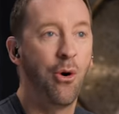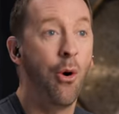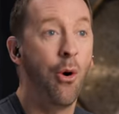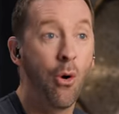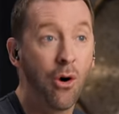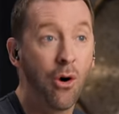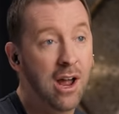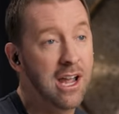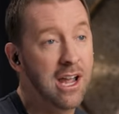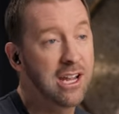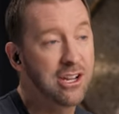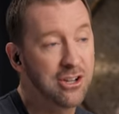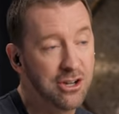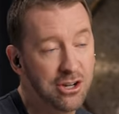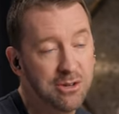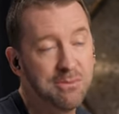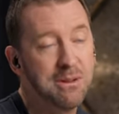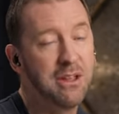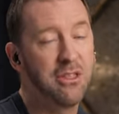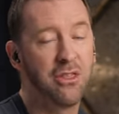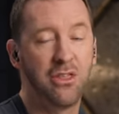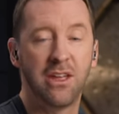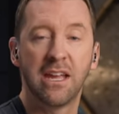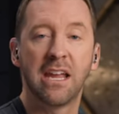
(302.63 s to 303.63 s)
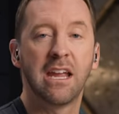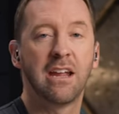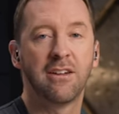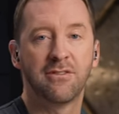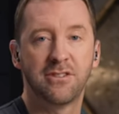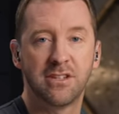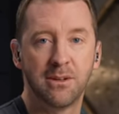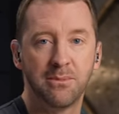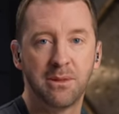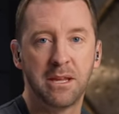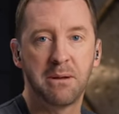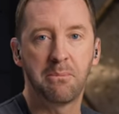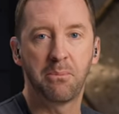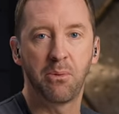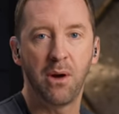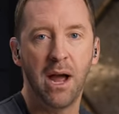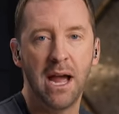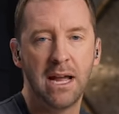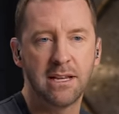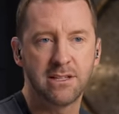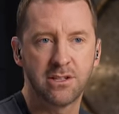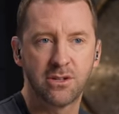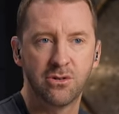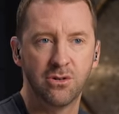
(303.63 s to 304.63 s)
Or I could be thinking of something
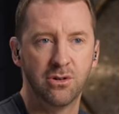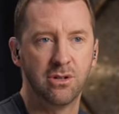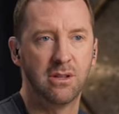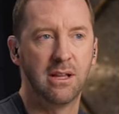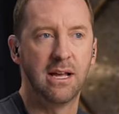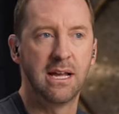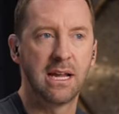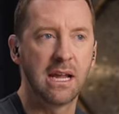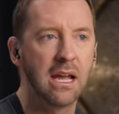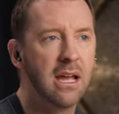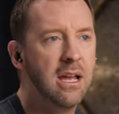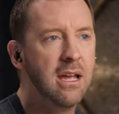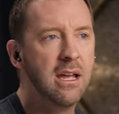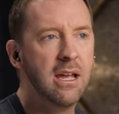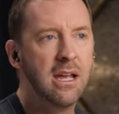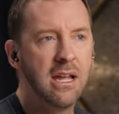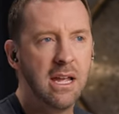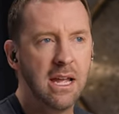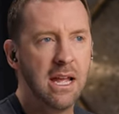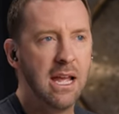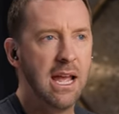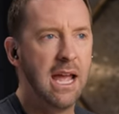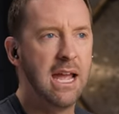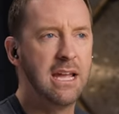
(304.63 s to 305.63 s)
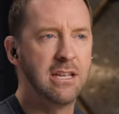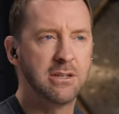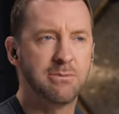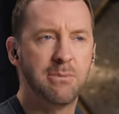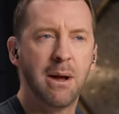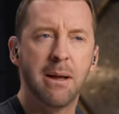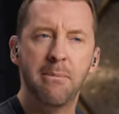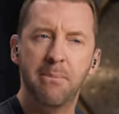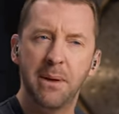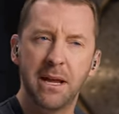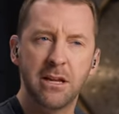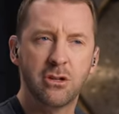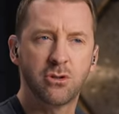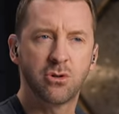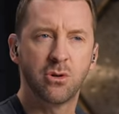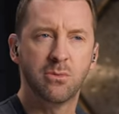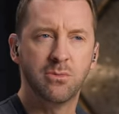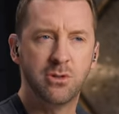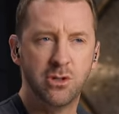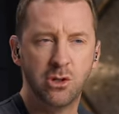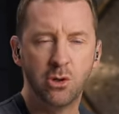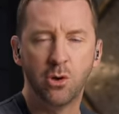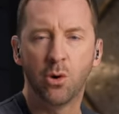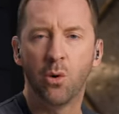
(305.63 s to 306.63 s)
practical like, hey, is my bass drum
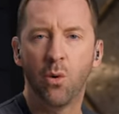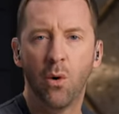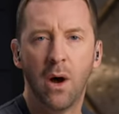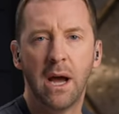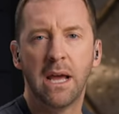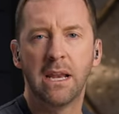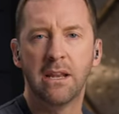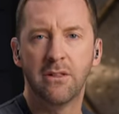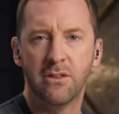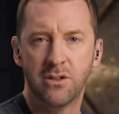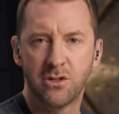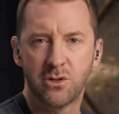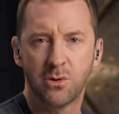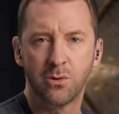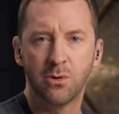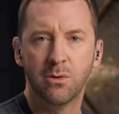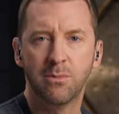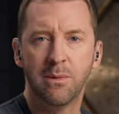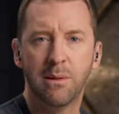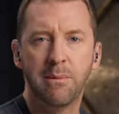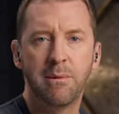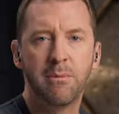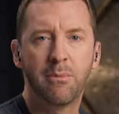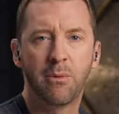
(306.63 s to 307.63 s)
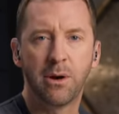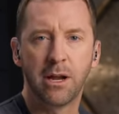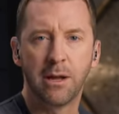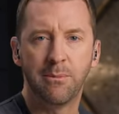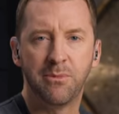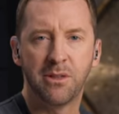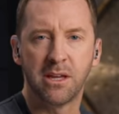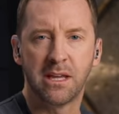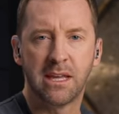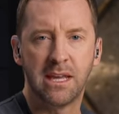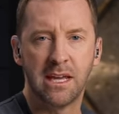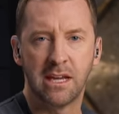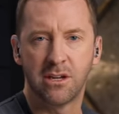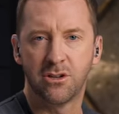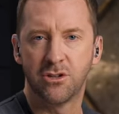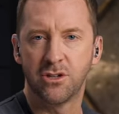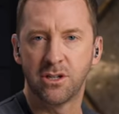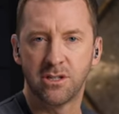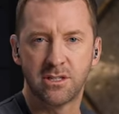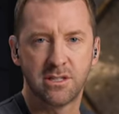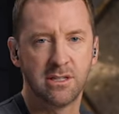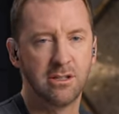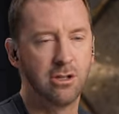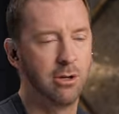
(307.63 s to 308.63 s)
too quiet in this room? Let me bring up the kick
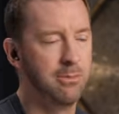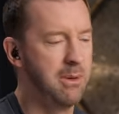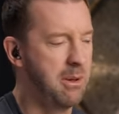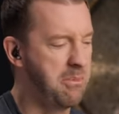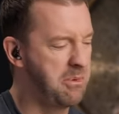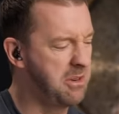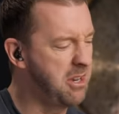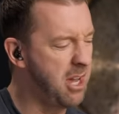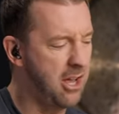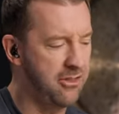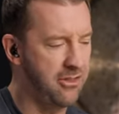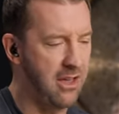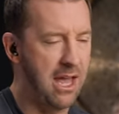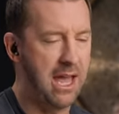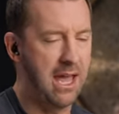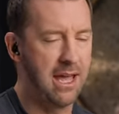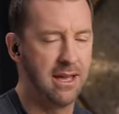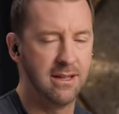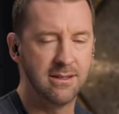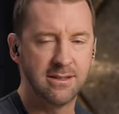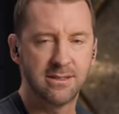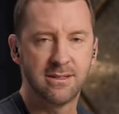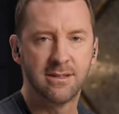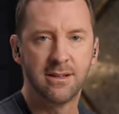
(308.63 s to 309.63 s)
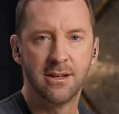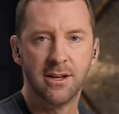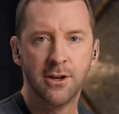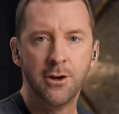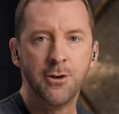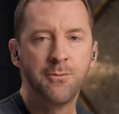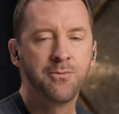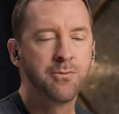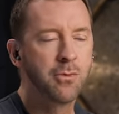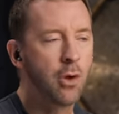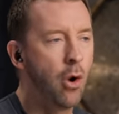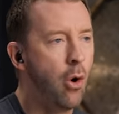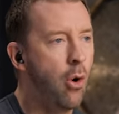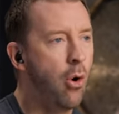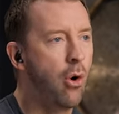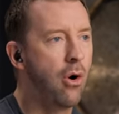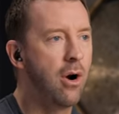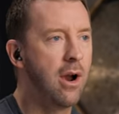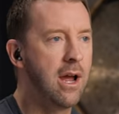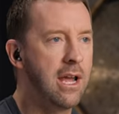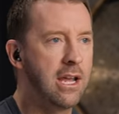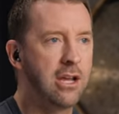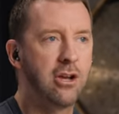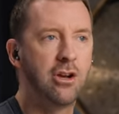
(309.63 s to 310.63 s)
just a little bit, but not the hands. Or
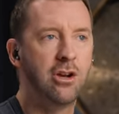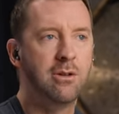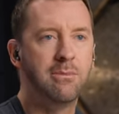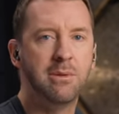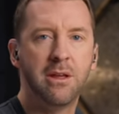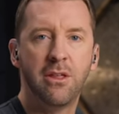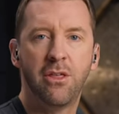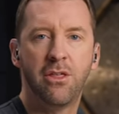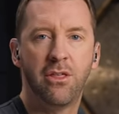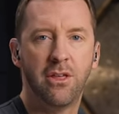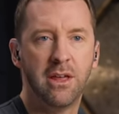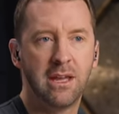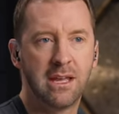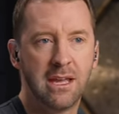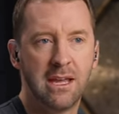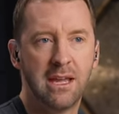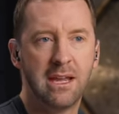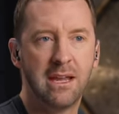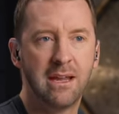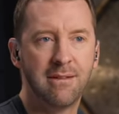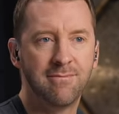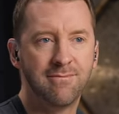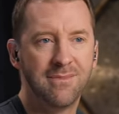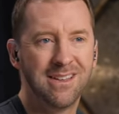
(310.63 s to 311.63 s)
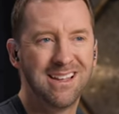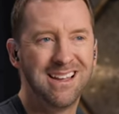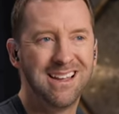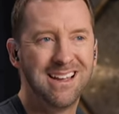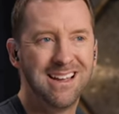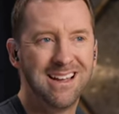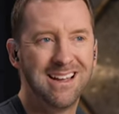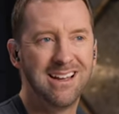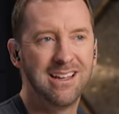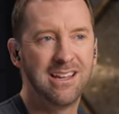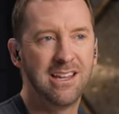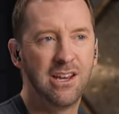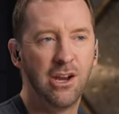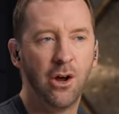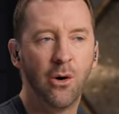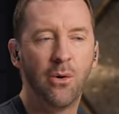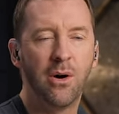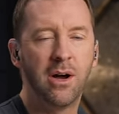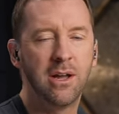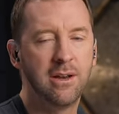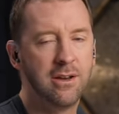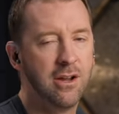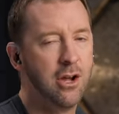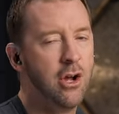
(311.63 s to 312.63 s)
I could be thinking, uh, you know
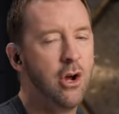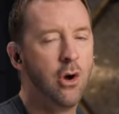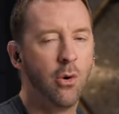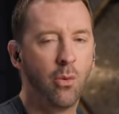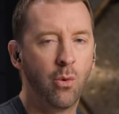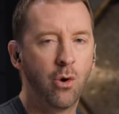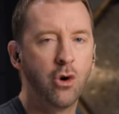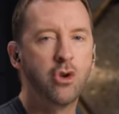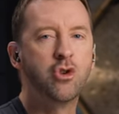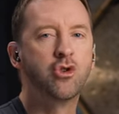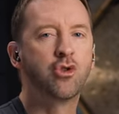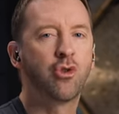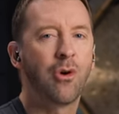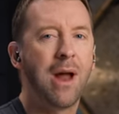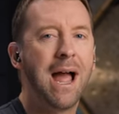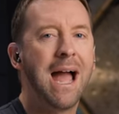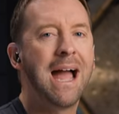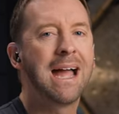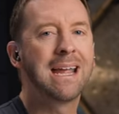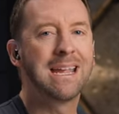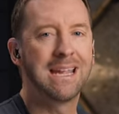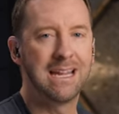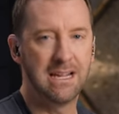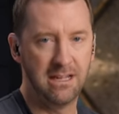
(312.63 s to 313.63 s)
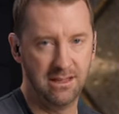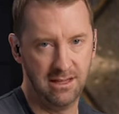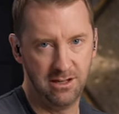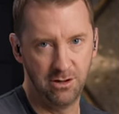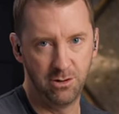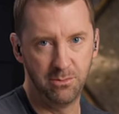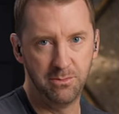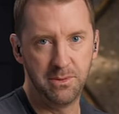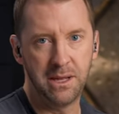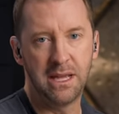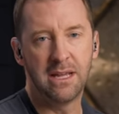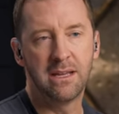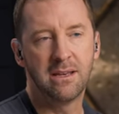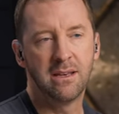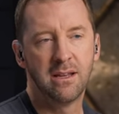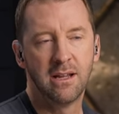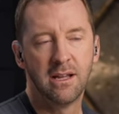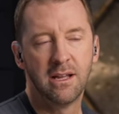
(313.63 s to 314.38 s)
what? We're dragging a little bit.